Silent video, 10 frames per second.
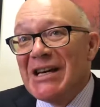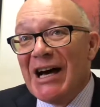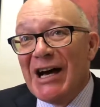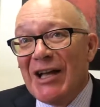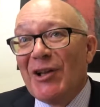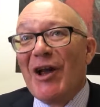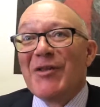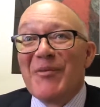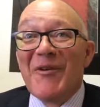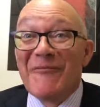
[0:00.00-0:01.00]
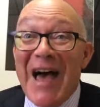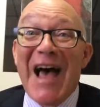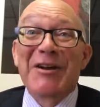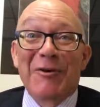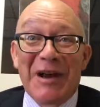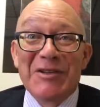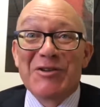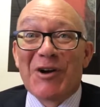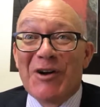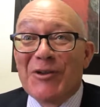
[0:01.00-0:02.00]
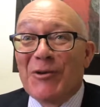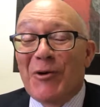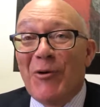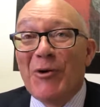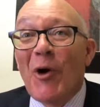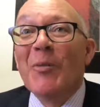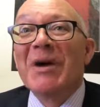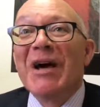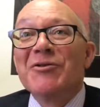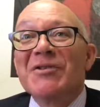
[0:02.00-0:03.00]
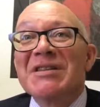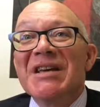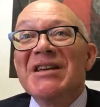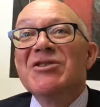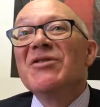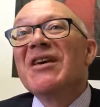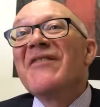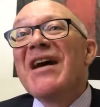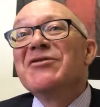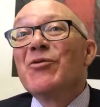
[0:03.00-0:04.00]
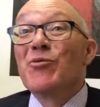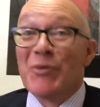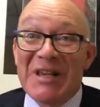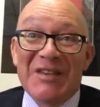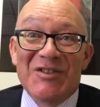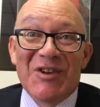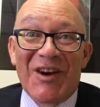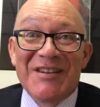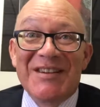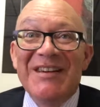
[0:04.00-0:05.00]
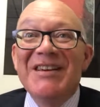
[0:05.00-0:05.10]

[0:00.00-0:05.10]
uh, a lot of them have had a great start in their own home countries, so they've had to restart.